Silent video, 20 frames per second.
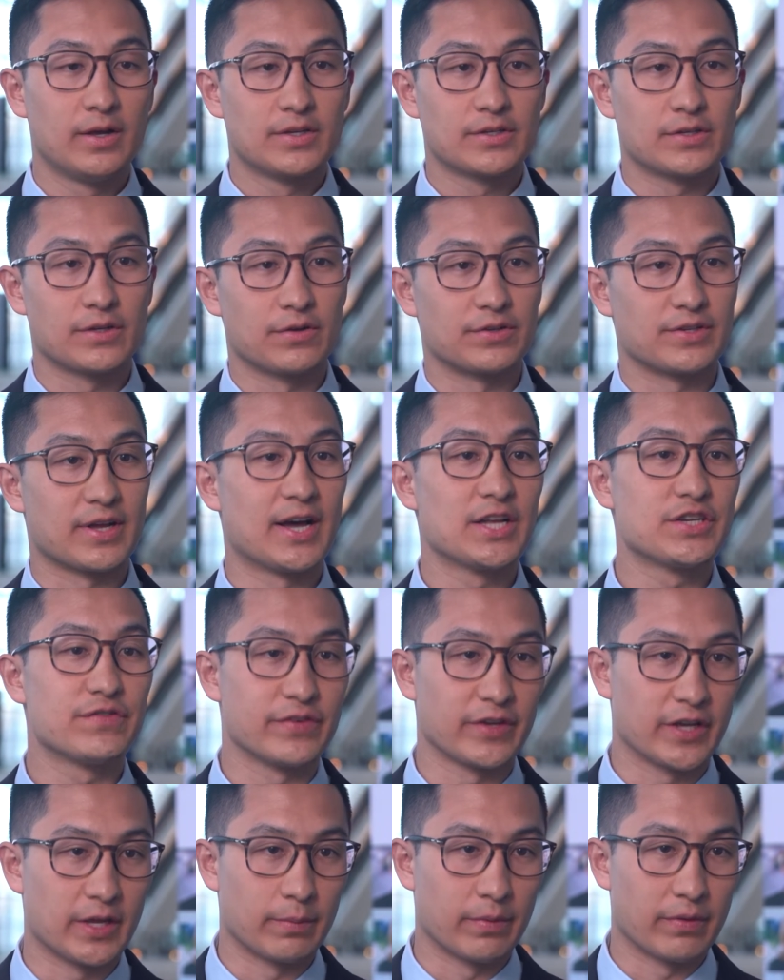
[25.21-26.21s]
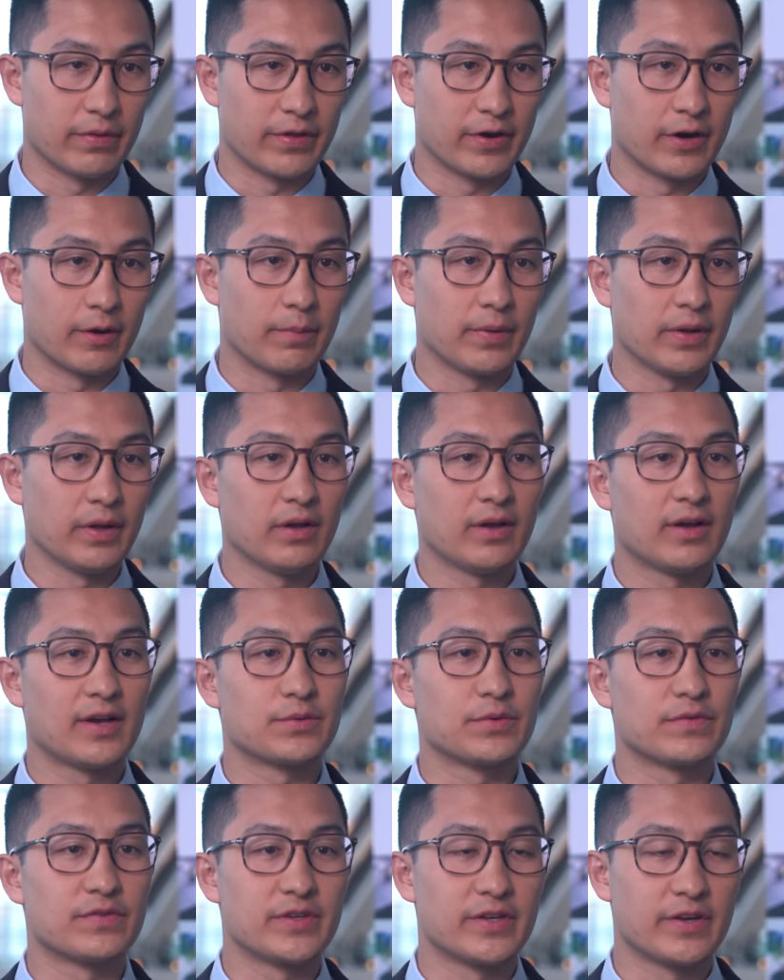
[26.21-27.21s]
So there's adjuvant chemotherapy.
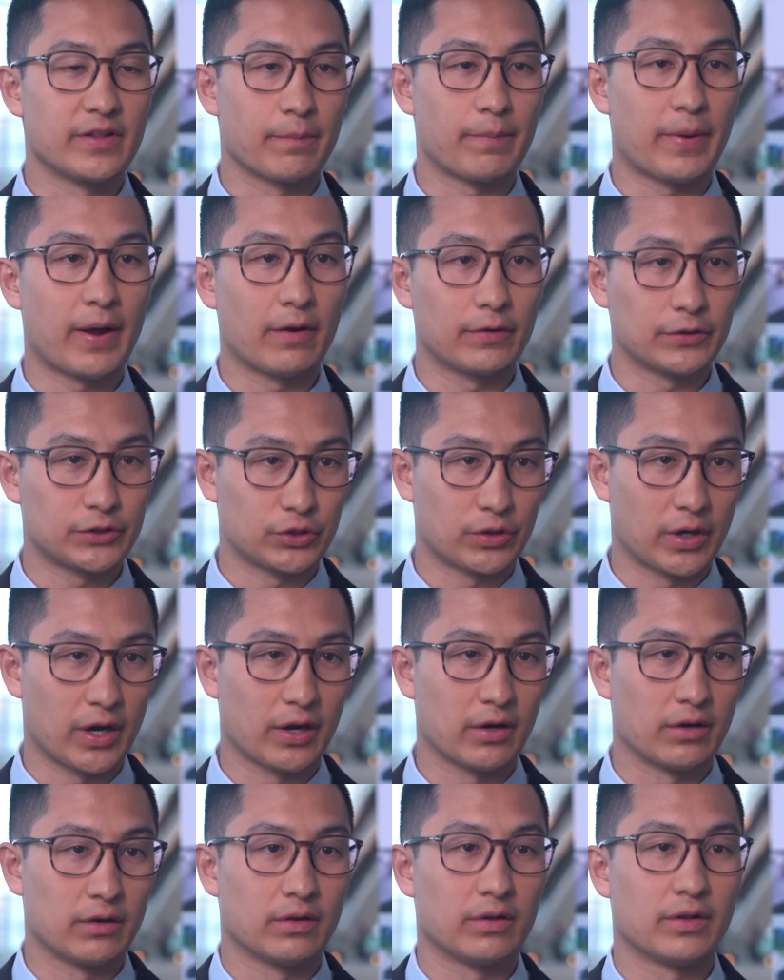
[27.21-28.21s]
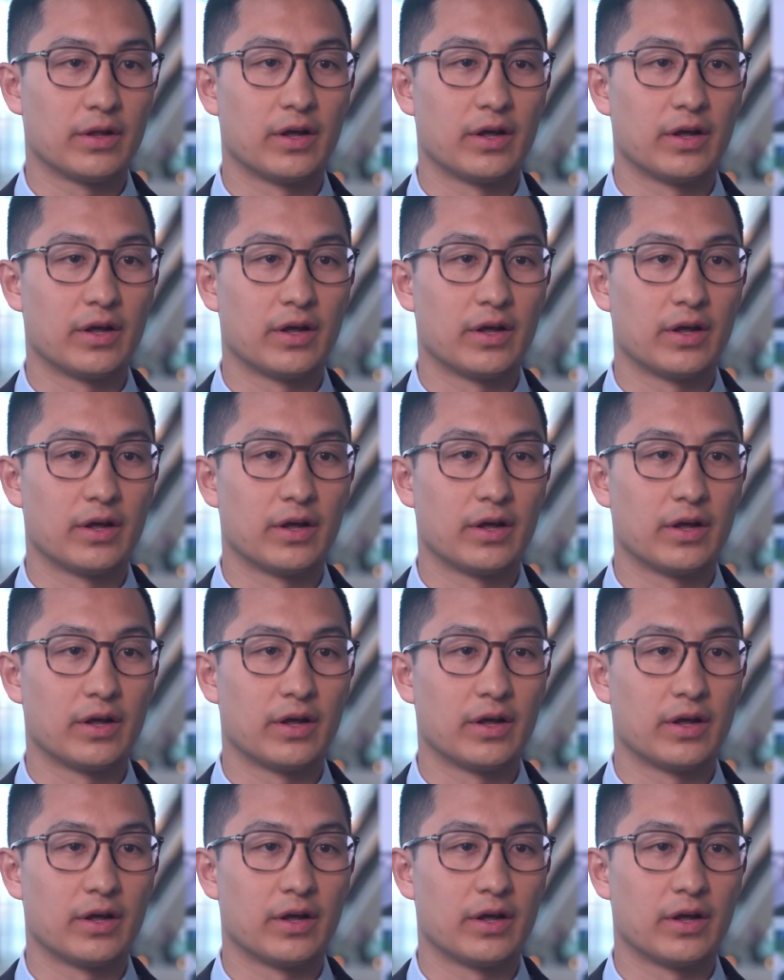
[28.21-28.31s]
As we've seen in the POUT trial,